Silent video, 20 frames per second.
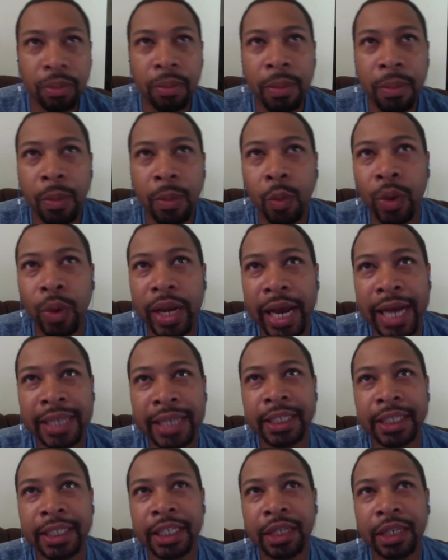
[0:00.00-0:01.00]
what I
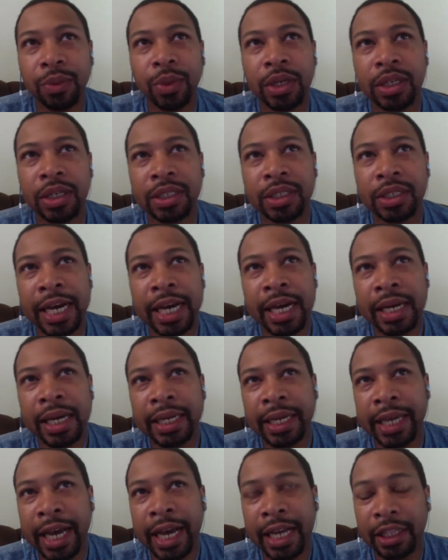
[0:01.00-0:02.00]
did was I
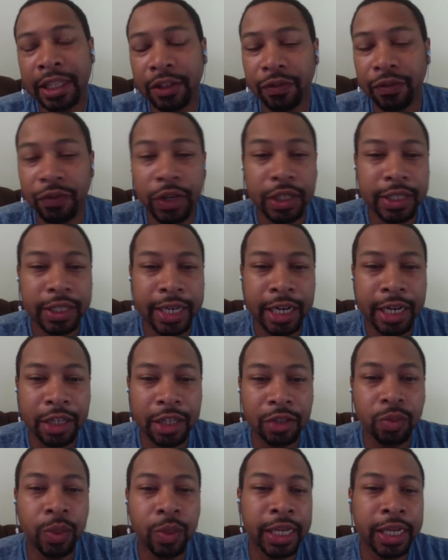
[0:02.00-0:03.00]
got the first
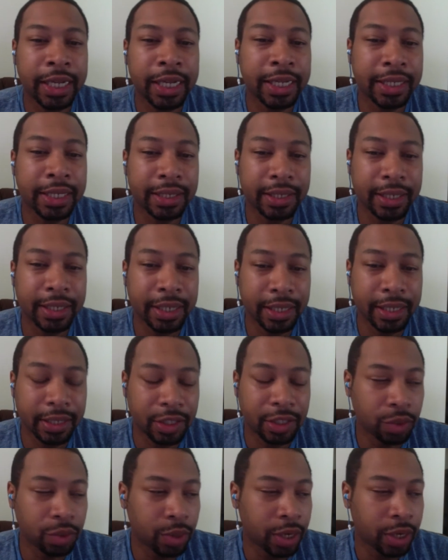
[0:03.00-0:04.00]
house with an intent
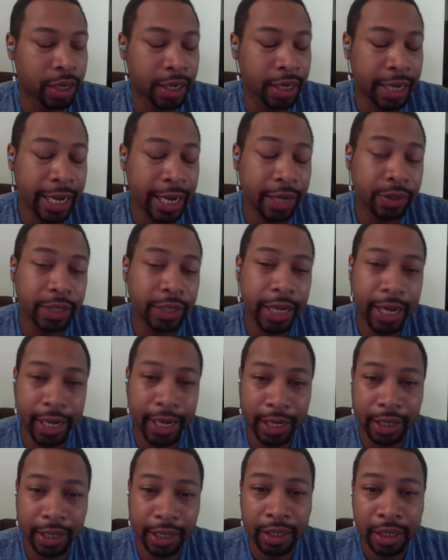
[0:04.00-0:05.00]
to uh, house hack.
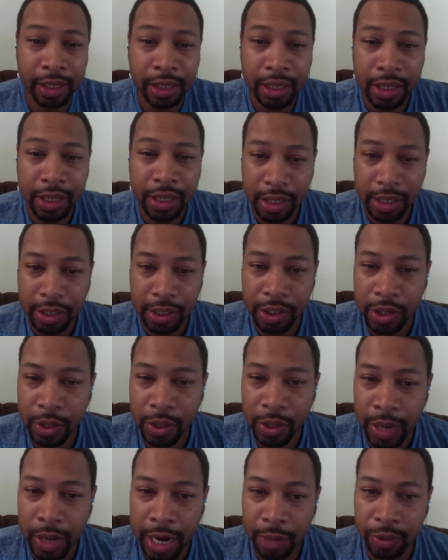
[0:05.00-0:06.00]

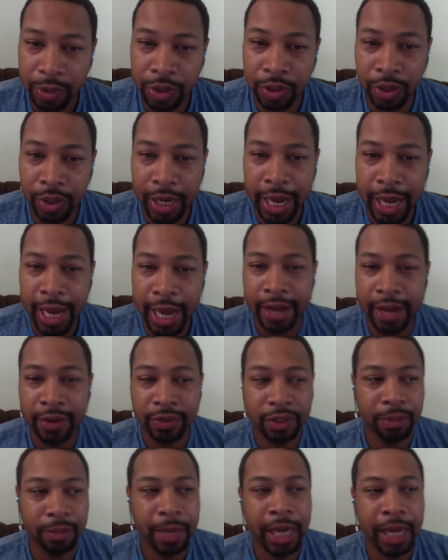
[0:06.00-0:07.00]
So I was going to have
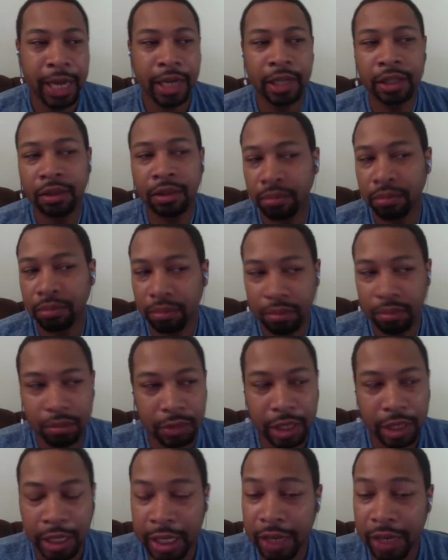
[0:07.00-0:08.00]
somebody
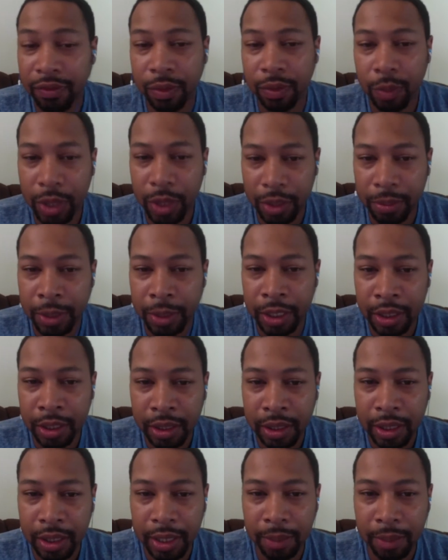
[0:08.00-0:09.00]
living with me,
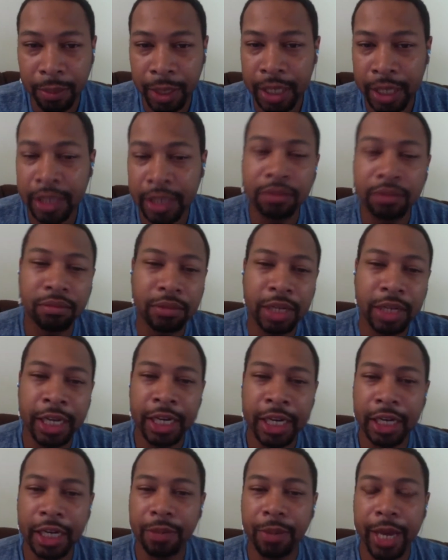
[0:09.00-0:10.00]
but mm-hmm. it
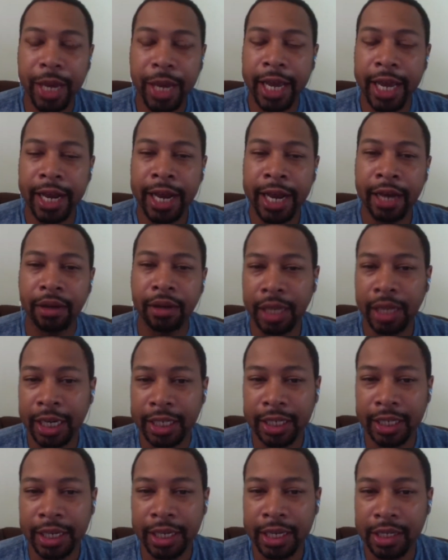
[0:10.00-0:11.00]
didn't pan out
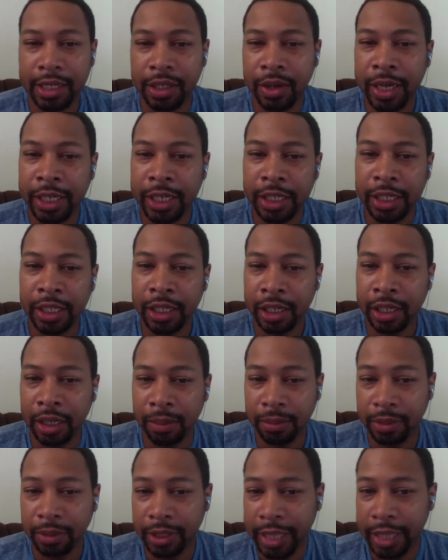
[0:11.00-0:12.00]
like that. So I didn't end
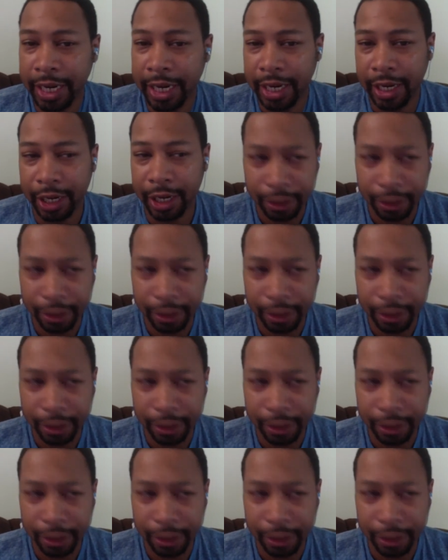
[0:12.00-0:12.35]
up staying there